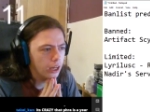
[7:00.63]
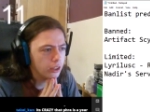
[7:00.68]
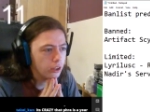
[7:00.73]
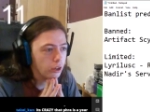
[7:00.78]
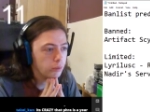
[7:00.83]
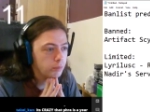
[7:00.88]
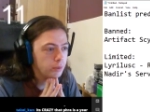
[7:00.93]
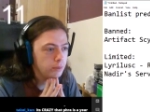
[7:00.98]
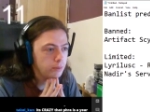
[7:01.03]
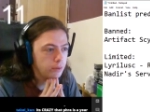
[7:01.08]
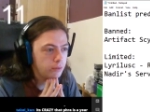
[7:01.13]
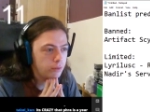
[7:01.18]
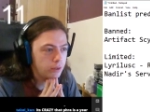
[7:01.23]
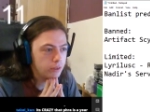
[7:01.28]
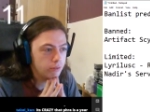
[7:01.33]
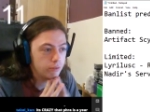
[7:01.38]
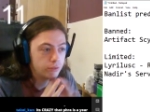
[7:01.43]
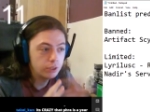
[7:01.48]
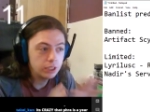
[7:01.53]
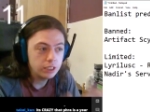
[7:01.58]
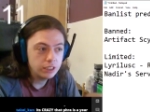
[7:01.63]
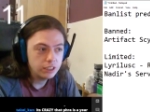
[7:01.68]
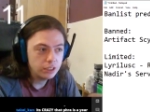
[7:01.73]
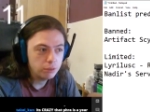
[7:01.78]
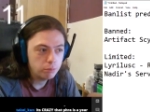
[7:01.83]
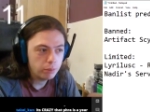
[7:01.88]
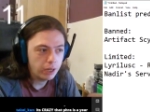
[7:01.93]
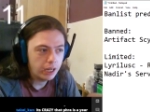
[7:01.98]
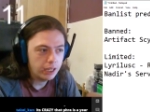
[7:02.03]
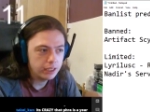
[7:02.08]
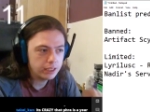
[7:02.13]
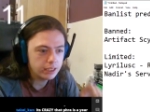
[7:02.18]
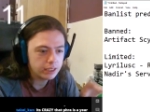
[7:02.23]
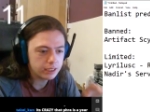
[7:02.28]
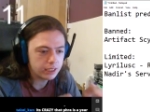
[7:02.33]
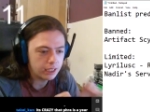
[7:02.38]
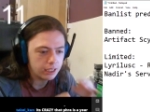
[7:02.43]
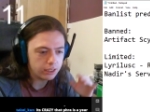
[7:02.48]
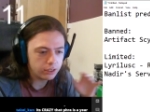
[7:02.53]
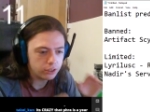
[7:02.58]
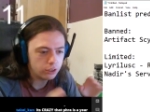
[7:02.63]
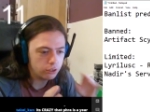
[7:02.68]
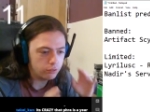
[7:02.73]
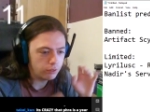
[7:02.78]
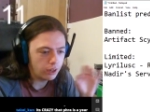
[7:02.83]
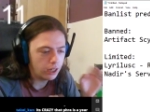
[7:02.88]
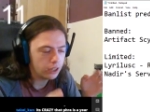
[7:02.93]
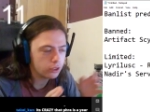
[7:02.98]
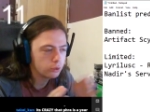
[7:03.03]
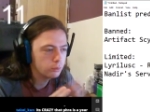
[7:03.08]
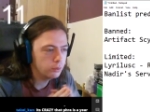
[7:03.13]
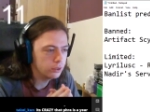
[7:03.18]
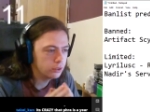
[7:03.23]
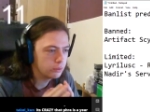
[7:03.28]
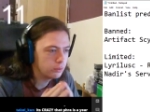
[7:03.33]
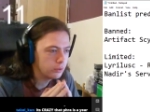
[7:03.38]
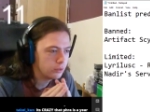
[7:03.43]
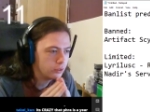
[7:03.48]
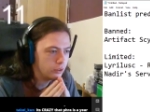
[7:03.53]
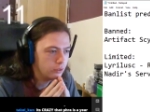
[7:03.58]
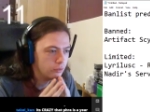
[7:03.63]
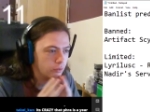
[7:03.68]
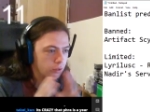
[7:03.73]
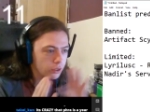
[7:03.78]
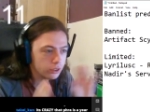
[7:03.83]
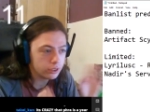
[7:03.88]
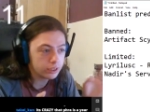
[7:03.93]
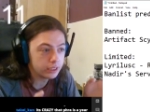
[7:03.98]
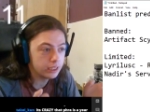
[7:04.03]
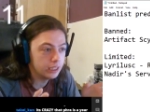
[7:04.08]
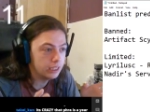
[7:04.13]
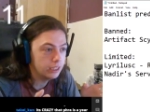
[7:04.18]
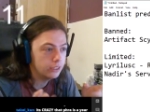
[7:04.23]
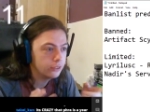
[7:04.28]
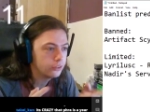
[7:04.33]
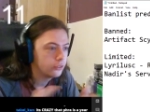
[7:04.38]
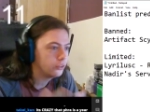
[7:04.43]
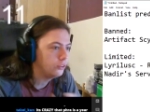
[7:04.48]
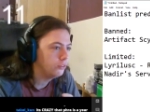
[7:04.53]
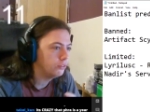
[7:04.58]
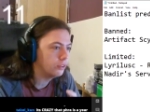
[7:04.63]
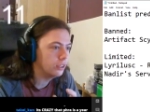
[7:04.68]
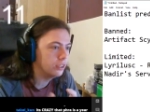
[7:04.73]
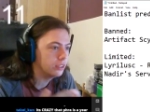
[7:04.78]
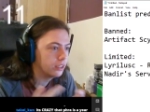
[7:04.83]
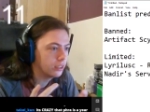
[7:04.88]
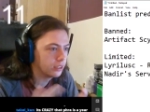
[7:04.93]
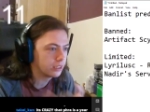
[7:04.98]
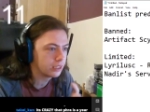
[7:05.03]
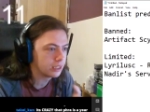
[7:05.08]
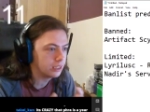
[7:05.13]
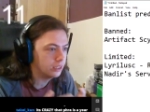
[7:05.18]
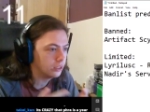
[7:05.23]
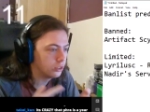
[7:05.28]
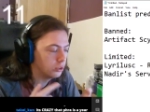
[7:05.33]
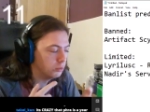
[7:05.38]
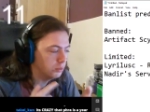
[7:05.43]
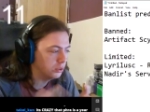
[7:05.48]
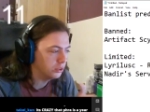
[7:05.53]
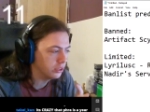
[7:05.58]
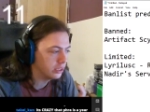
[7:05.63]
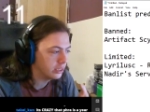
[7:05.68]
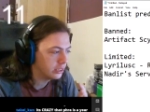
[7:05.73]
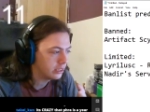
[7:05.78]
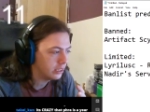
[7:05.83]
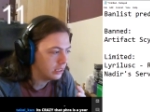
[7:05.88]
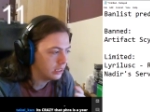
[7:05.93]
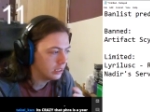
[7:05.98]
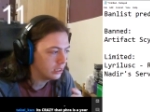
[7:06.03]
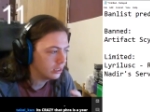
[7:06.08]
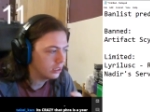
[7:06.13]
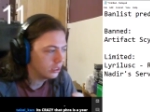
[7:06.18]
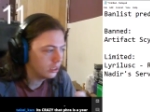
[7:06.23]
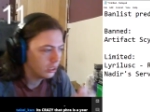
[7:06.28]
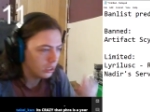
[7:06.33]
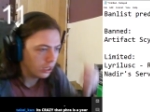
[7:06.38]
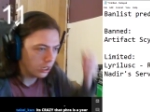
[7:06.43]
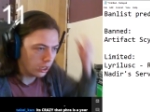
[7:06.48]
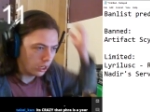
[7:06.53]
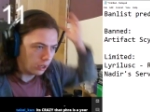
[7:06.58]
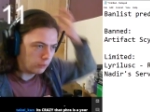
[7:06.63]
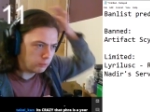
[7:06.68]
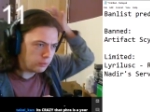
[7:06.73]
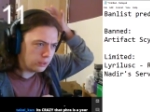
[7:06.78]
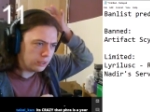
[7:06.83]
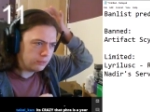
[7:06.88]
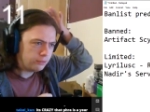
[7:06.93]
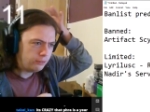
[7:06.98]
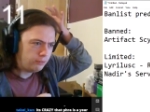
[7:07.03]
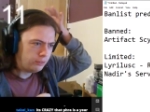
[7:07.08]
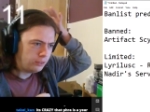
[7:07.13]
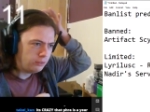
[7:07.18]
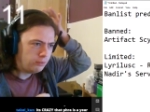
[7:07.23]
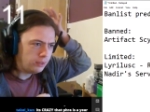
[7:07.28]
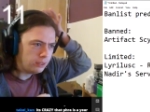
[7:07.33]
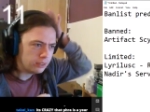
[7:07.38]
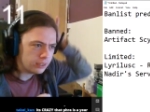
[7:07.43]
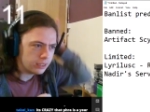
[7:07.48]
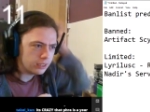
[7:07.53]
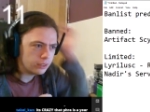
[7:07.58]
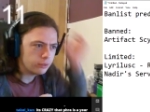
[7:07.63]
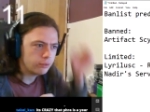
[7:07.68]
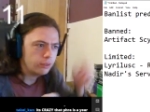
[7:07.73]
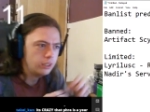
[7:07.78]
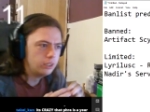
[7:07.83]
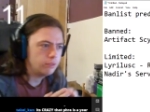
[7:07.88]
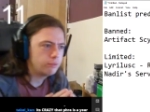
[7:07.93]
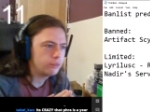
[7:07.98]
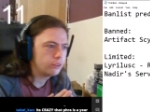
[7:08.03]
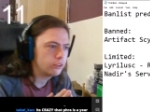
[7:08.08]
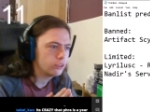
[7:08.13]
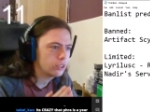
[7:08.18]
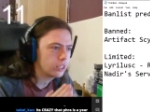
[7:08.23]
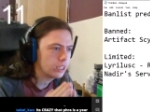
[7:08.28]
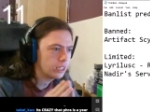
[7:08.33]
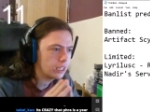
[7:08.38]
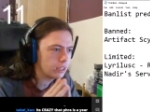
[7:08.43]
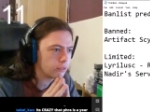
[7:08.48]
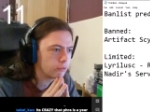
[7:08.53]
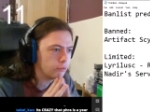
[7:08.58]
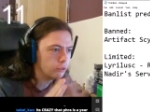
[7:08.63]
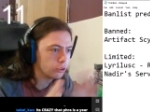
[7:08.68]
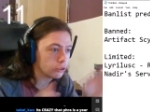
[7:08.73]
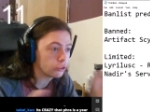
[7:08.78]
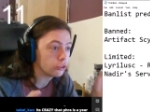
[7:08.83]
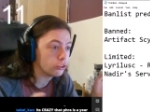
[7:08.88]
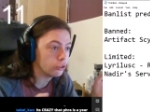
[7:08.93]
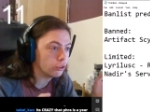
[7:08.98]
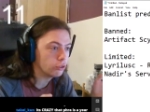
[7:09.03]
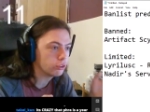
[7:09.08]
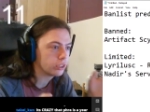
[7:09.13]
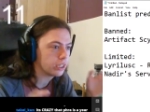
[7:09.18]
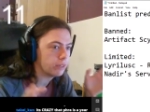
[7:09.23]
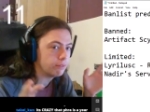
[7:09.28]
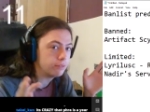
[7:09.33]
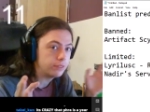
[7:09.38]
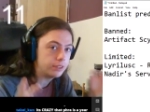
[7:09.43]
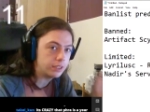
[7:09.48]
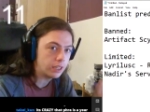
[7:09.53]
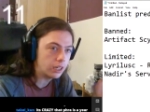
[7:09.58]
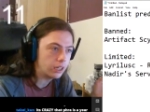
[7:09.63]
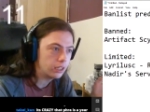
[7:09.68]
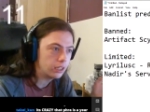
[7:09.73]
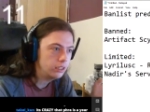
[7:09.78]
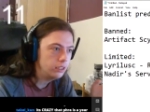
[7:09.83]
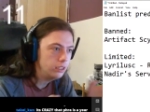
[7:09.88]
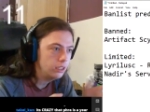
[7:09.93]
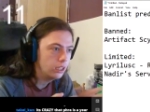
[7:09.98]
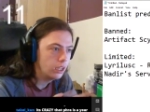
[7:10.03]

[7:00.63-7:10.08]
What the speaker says: of people want Rinder banned. There's like sort of arguments between what's the issue, Rinder, Schism, or Nadir. But if you think about it this way, if you look at like what Shadows have done,